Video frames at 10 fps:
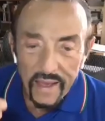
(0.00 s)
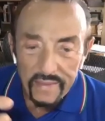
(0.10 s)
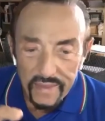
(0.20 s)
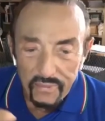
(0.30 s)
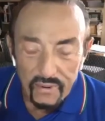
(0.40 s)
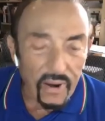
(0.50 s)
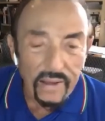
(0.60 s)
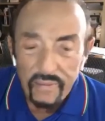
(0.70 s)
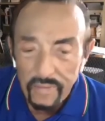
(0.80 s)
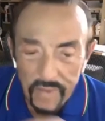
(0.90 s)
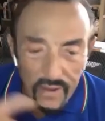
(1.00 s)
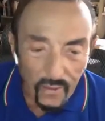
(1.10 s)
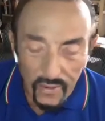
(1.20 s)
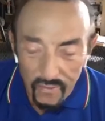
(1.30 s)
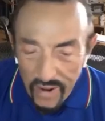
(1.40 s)
They were driving me
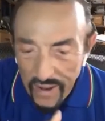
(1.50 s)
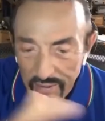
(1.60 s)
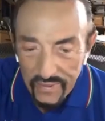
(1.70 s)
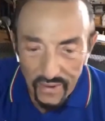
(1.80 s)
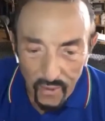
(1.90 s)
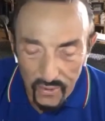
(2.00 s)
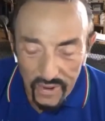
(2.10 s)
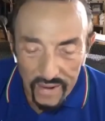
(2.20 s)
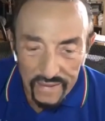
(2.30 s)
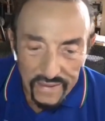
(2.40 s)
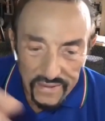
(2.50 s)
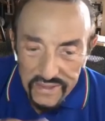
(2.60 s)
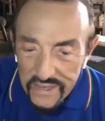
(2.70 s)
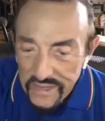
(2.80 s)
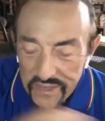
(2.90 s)
all around the
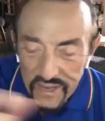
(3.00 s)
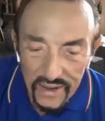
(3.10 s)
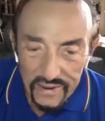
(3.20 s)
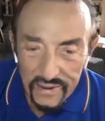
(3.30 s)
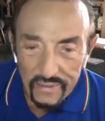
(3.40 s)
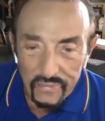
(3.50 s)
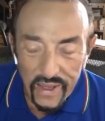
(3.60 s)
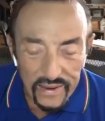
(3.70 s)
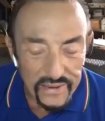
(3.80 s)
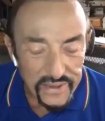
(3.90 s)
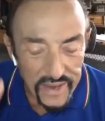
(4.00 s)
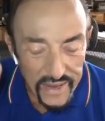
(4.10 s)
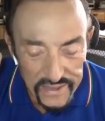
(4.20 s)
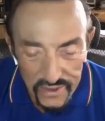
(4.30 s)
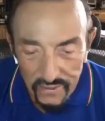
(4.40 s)
seaside, and
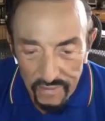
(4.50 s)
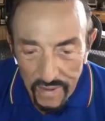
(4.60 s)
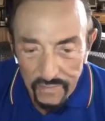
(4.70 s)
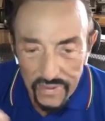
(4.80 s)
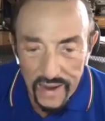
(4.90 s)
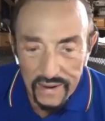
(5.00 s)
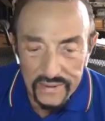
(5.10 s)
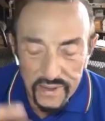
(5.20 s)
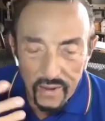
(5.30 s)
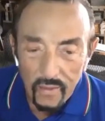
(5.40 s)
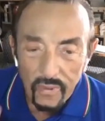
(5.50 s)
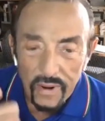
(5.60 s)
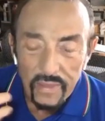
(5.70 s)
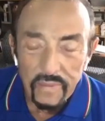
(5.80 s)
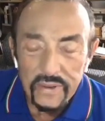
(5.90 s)
I still remember that as one
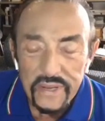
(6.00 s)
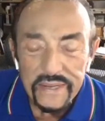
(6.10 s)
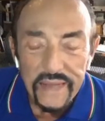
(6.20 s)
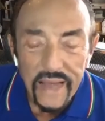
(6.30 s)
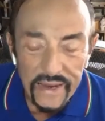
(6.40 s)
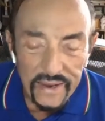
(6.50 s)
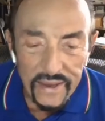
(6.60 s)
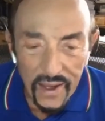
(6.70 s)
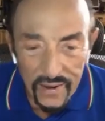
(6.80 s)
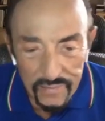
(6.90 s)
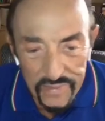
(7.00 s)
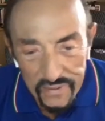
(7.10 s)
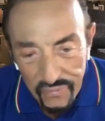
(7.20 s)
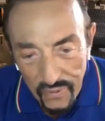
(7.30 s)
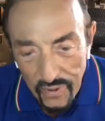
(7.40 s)
of the most exciting times
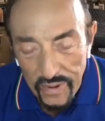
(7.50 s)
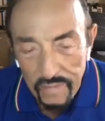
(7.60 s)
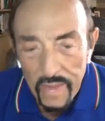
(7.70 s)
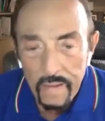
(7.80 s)
of all.